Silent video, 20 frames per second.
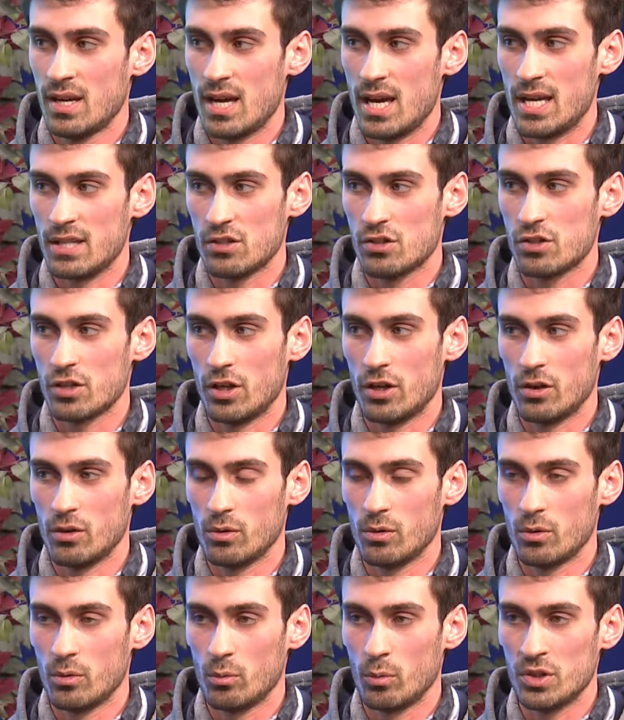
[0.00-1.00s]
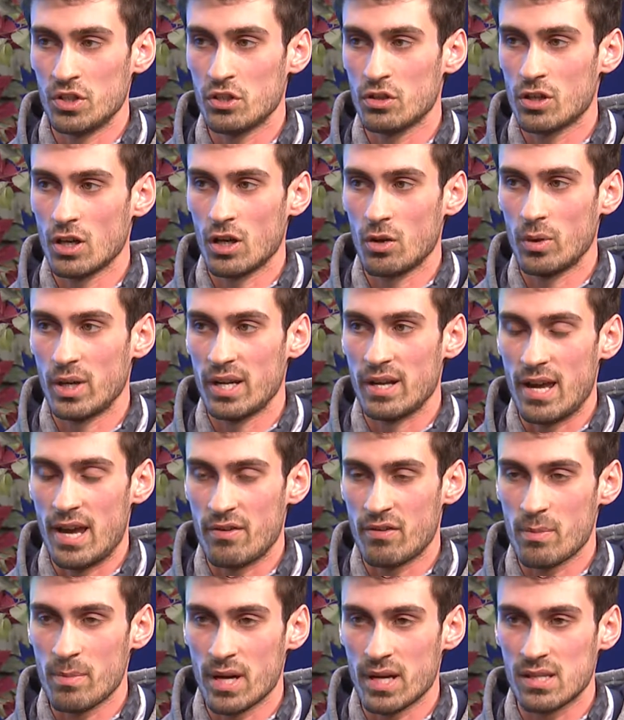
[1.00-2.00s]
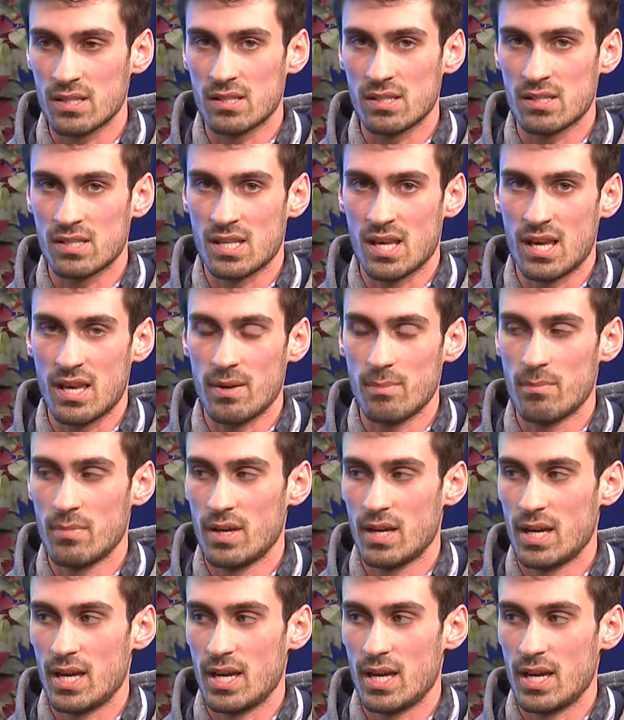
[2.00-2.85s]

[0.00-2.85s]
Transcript: And so when you go in, everybody's the same,